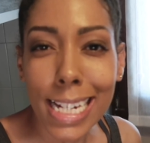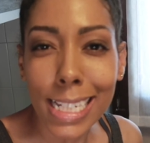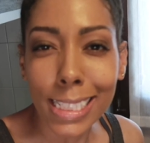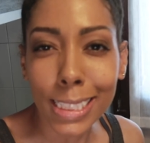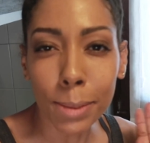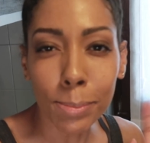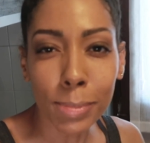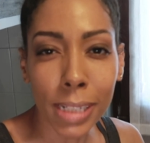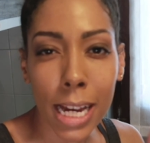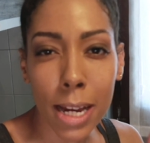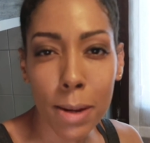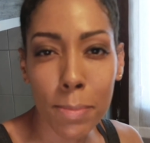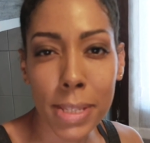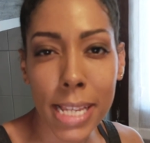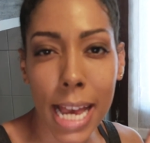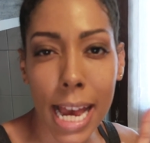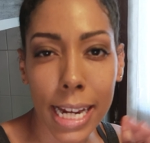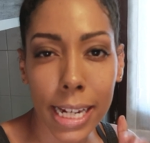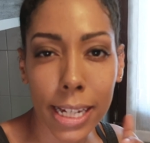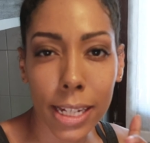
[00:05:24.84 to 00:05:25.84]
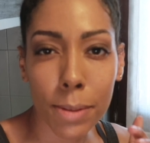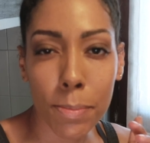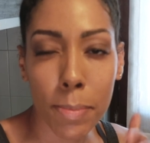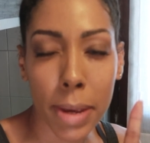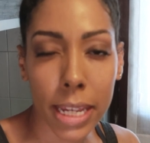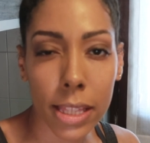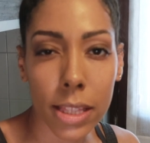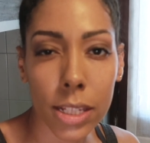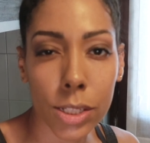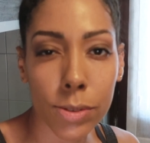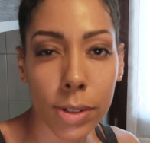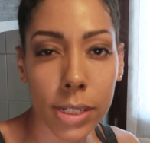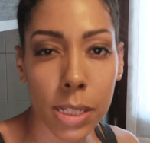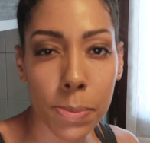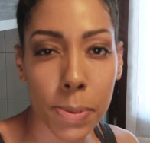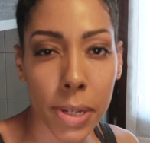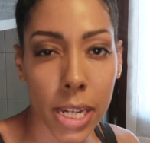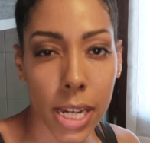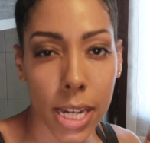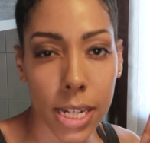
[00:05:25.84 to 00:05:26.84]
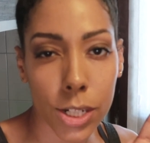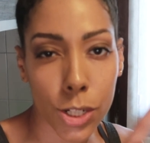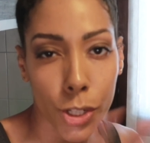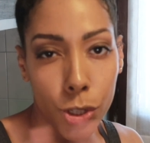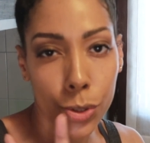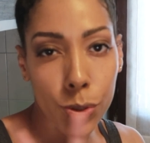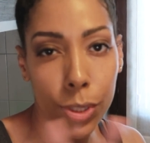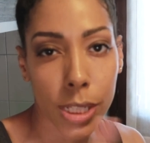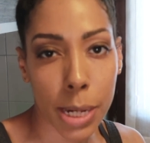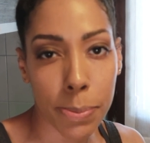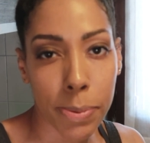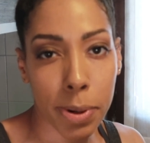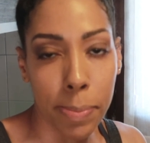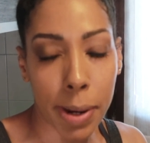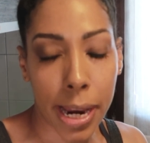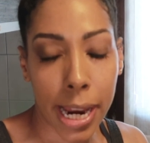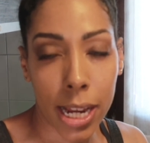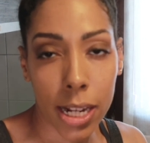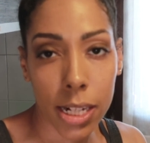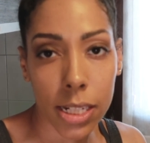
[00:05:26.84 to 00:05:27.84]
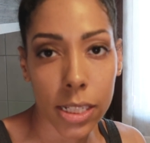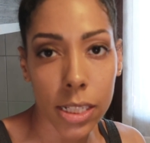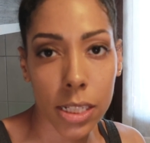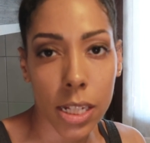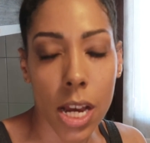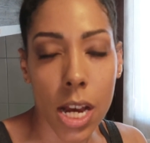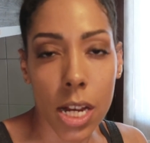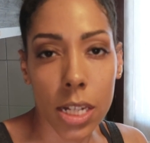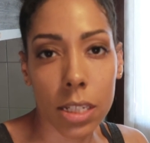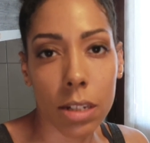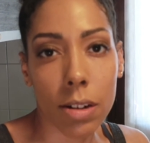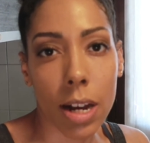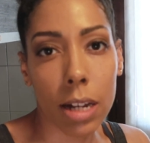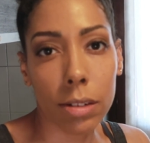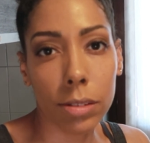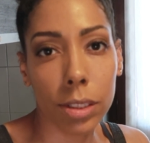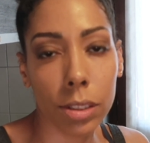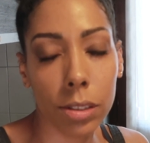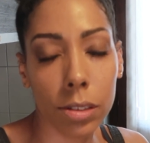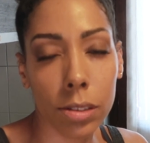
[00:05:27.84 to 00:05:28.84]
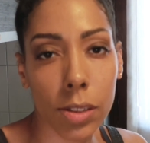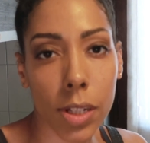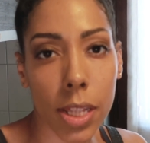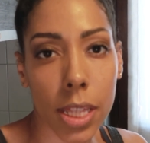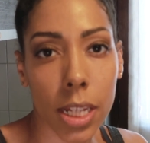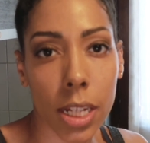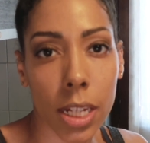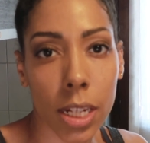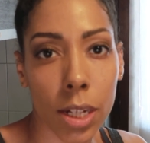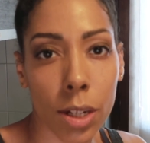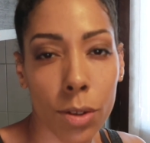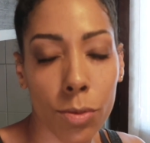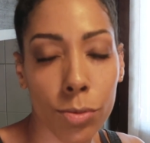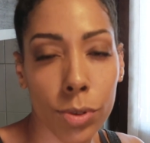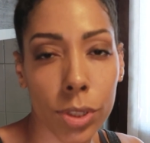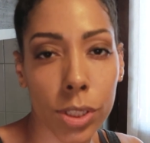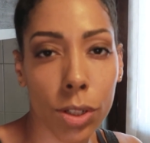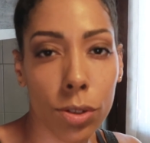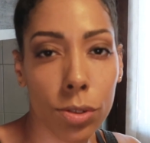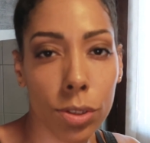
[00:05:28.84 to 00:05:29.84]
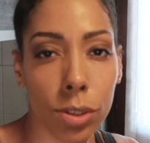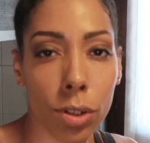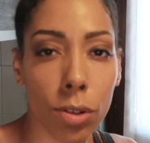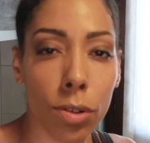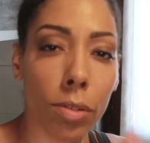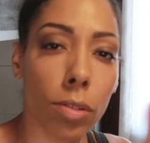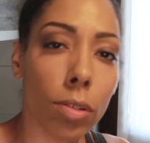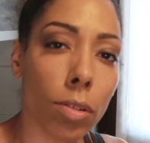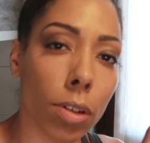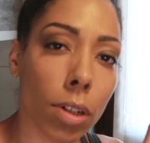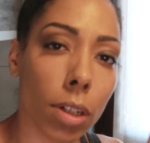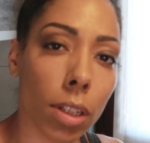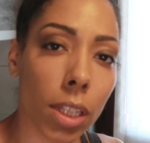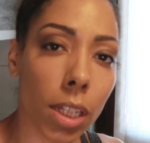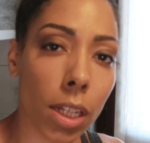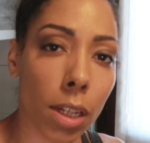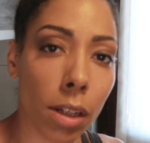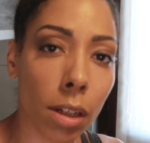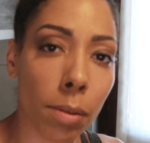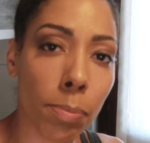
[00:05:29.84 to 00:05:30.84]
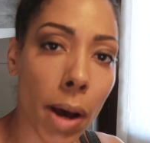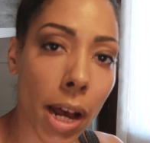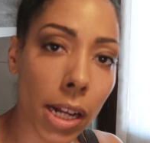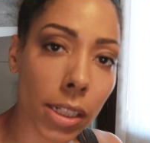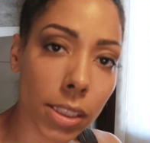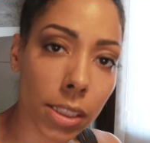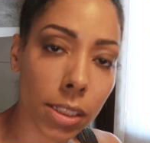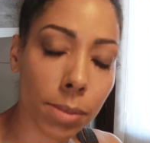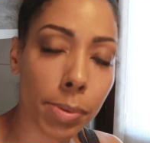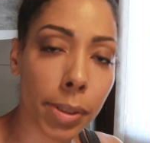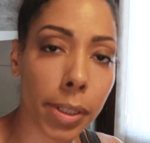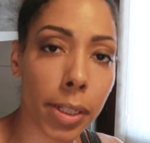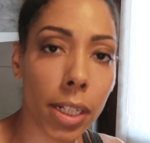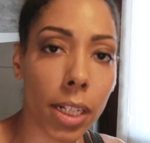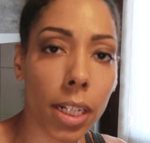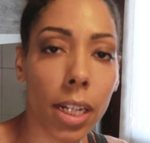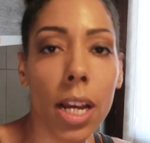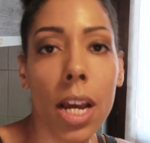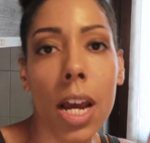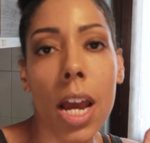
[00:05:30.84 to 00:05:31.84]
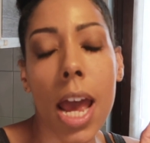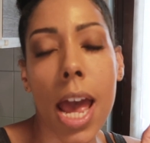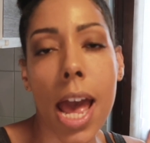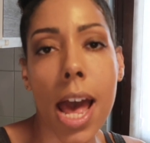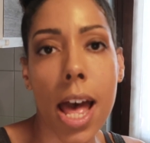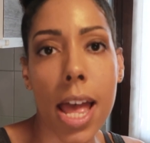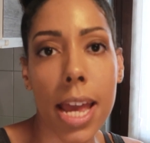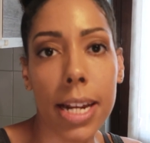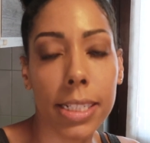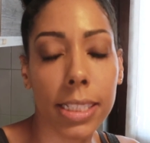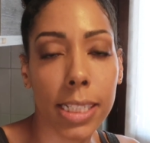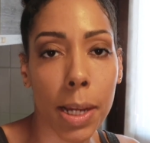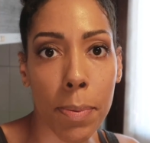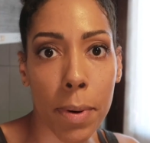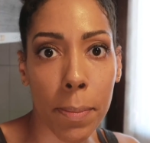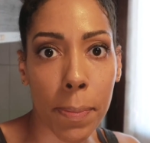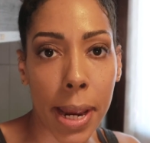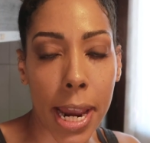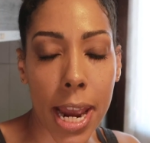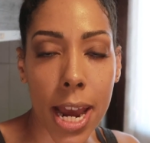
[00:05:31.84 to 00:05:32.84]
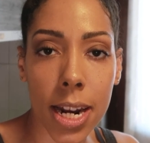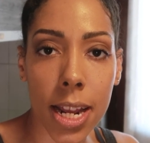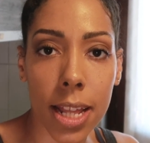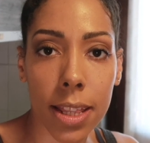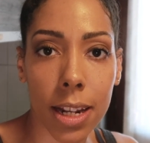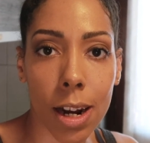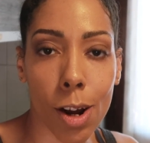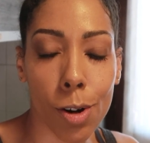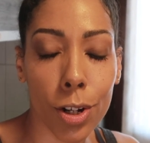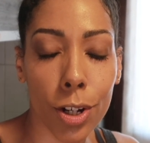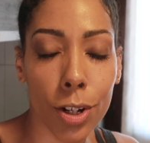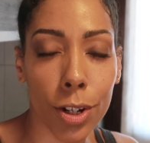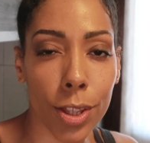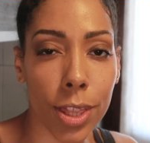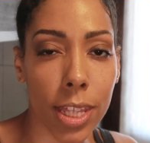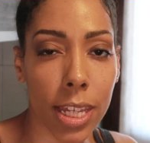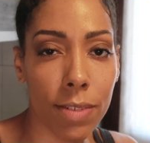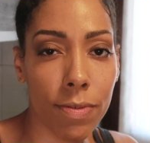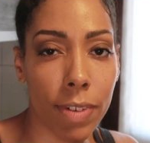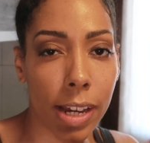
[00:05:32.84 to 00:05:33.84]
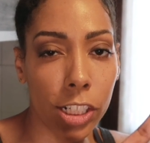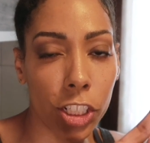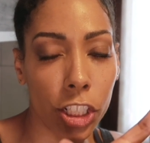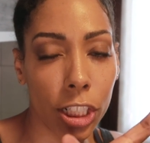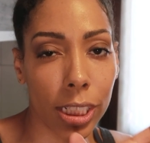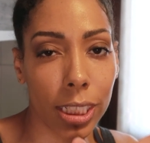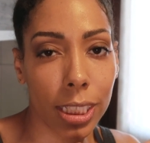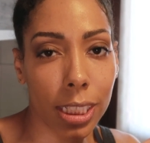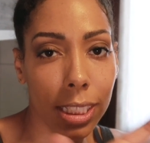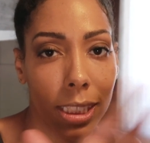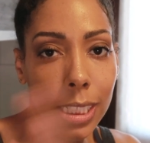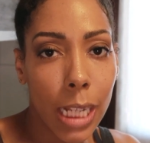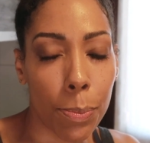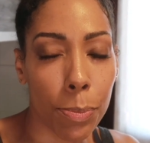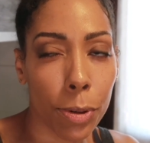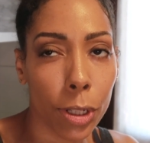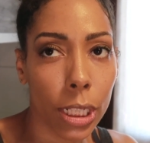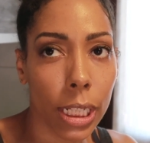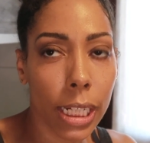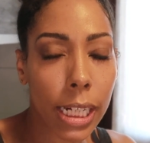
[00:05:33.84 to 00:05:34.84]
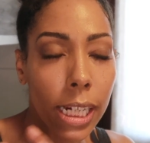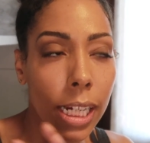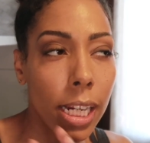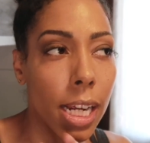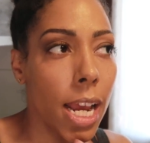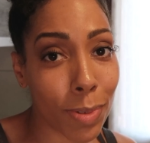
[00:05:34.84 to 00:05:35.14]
Sometimes I make this recipe in 2 separate pans. So I'll do the risotto or the pasta in a separate pan, and then I'll cook the veggies separately.